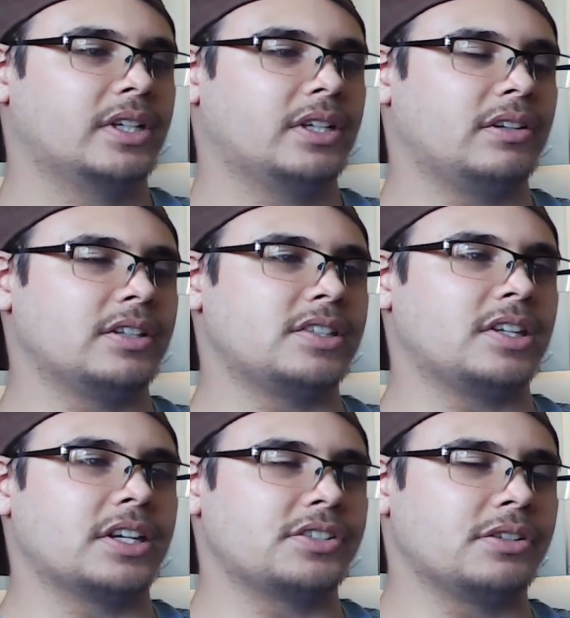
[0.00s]
You can see
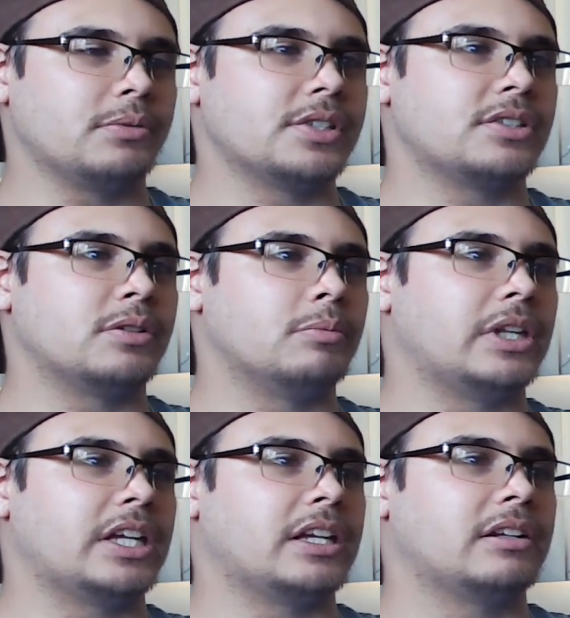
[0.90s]
that Shoot was still
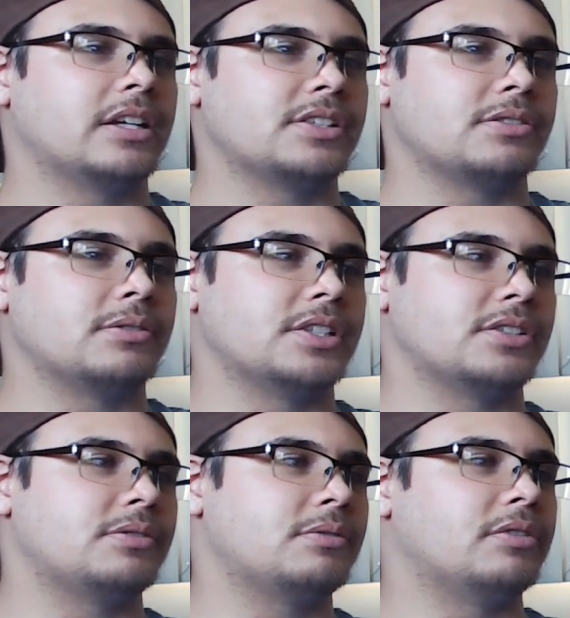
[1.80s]
bleeding. As soon
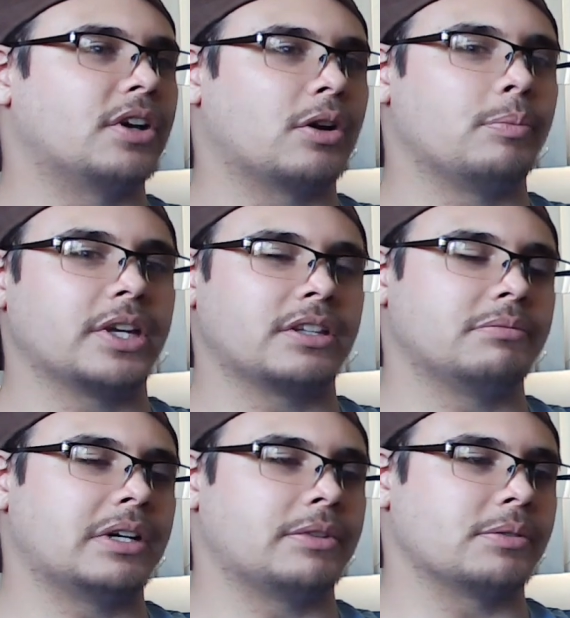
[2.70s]
as Knuckle picked him
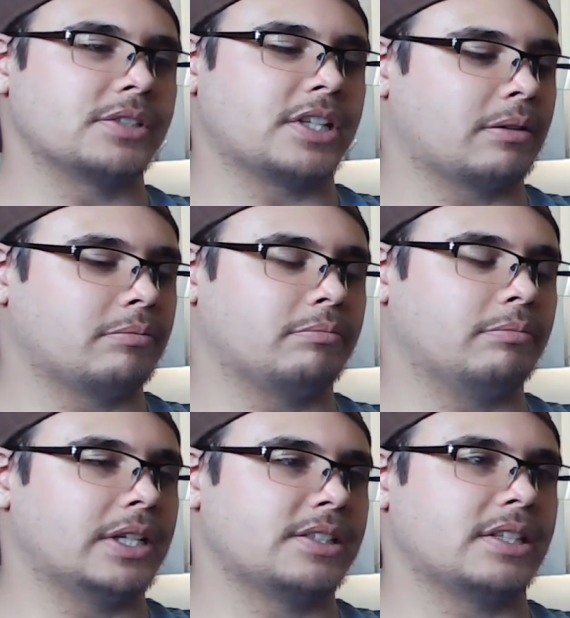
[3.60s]
up, there was like
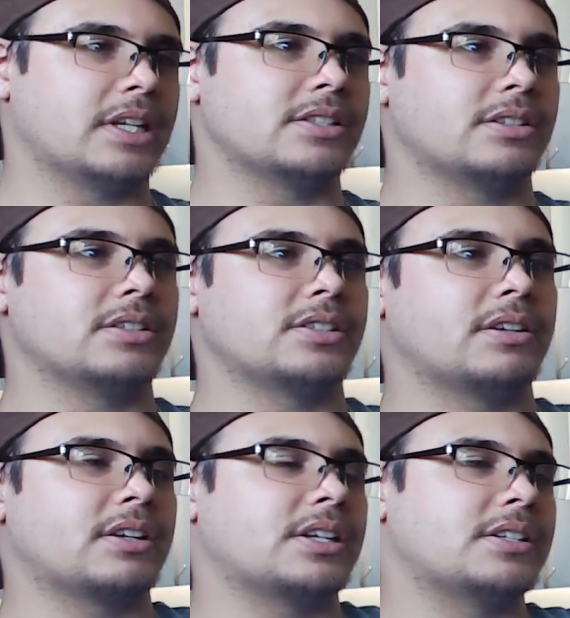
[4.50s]
blood stains on the
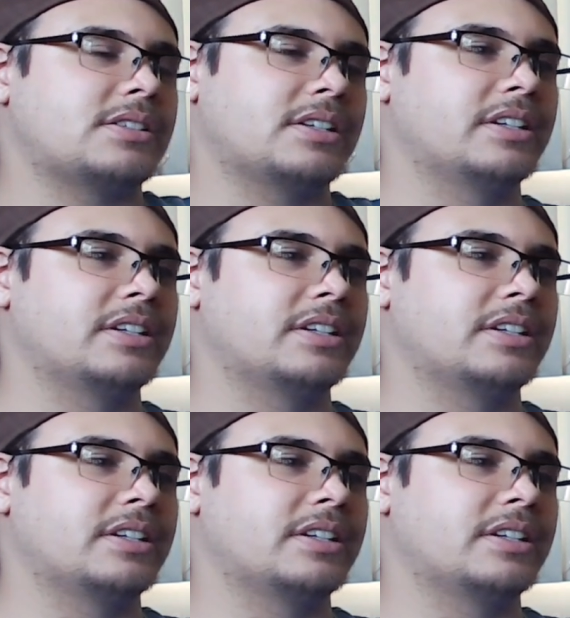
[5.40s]
staircase.